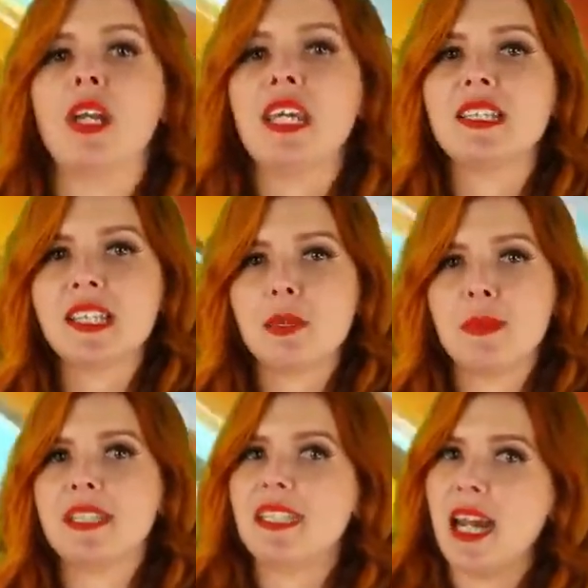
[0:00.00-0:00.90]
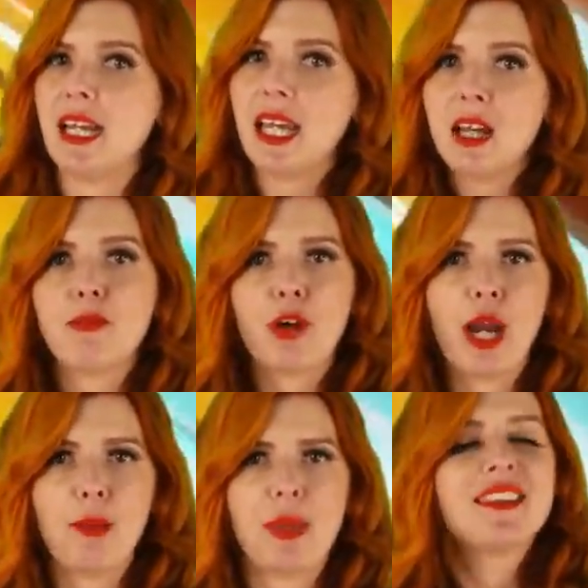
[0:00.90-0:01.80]
could easily be standing in for
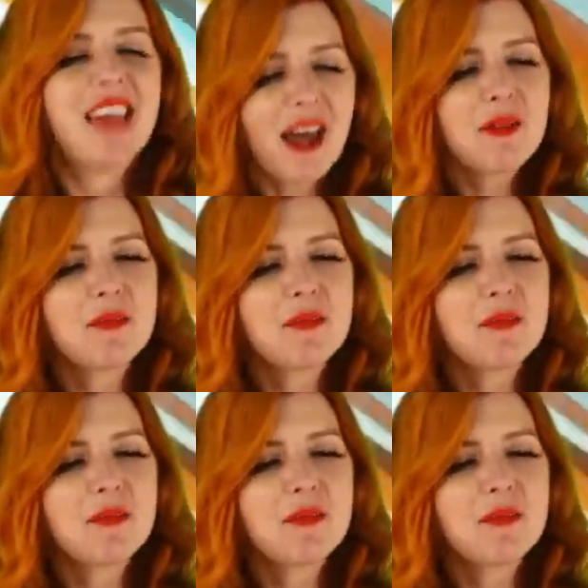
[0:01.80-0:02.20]
him. That